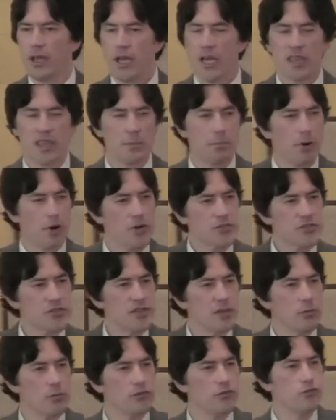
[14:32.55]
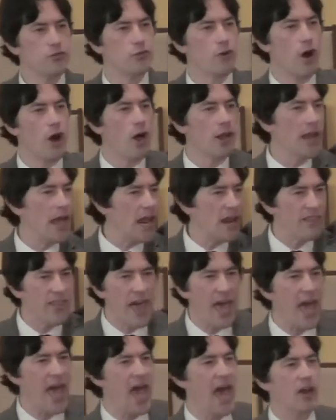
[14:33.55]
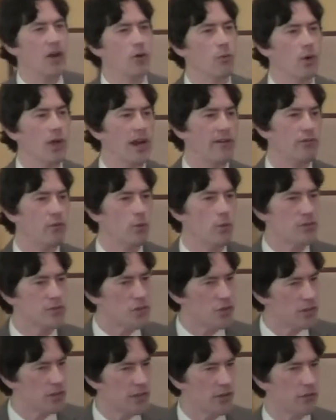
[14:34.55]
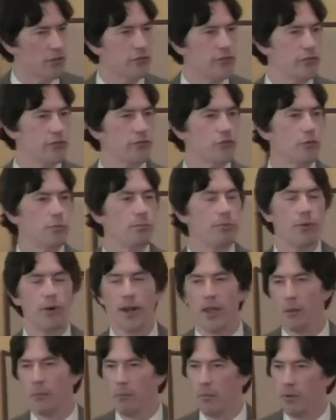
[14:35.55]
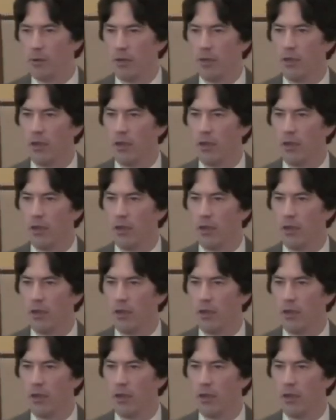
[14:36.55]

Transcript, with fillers: And the person that was drawn out of the hat or whatever was her little sister Prim,